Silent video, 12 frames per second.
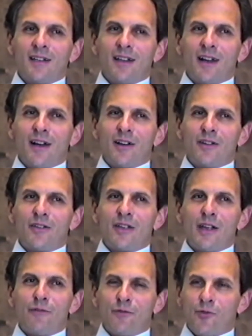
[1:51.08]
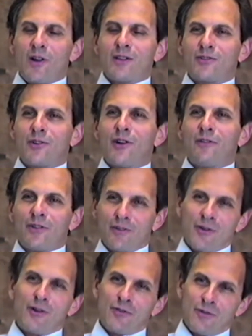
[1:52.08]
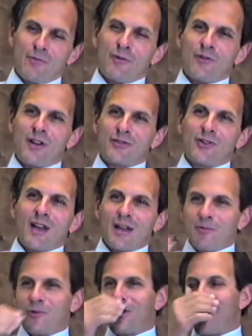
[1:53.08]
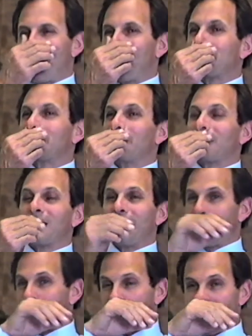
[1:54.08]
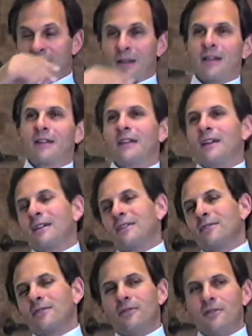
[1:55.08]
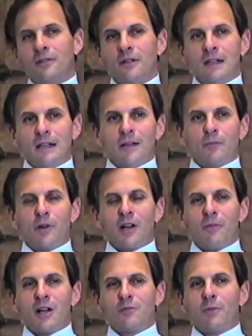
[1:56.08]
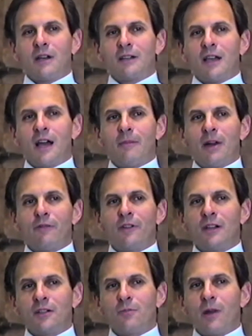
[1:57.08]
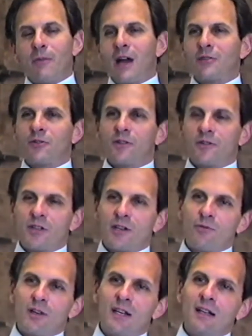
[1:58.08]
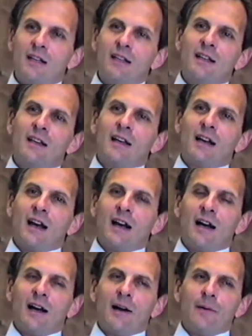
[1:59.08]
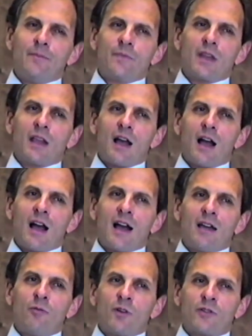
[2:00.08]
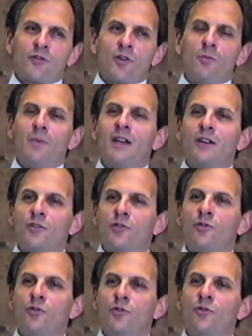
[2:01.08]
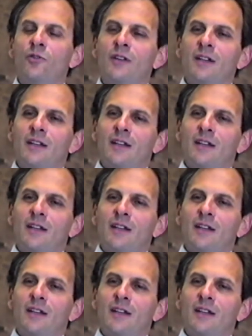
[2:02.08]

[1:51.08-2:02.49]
the influence of a professor like Boudard was certainly important, and so pretty much by the time I finished my bachelor's degree, I was committed to